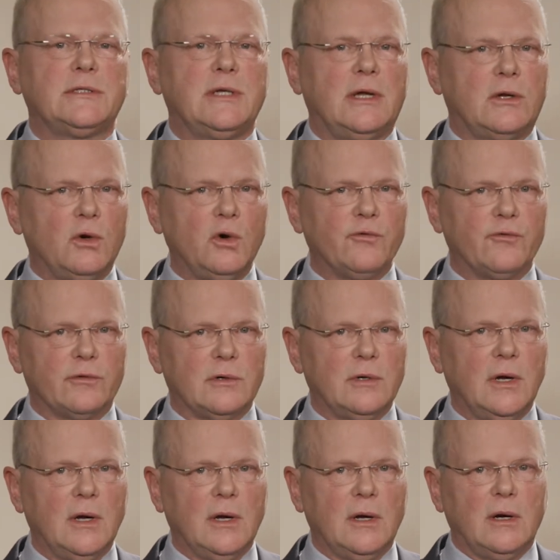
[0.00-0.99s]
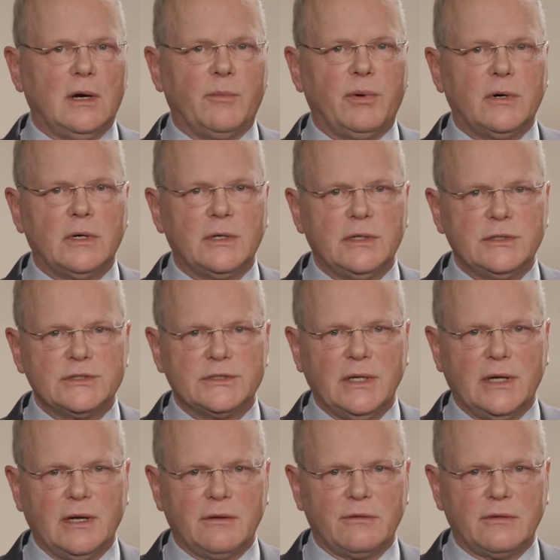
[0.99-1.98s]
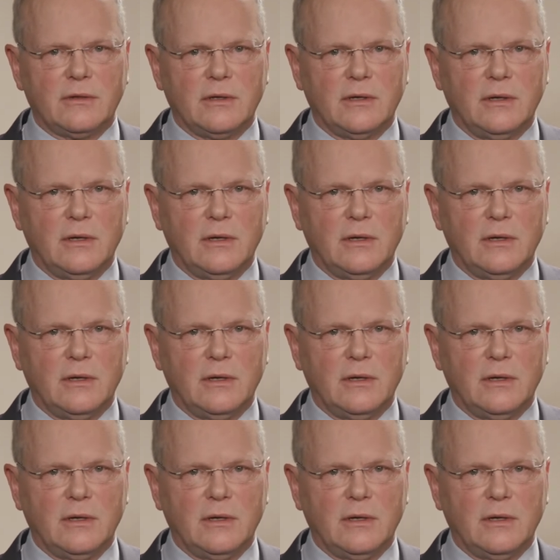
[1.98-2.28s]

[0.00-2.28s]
take over upon his death.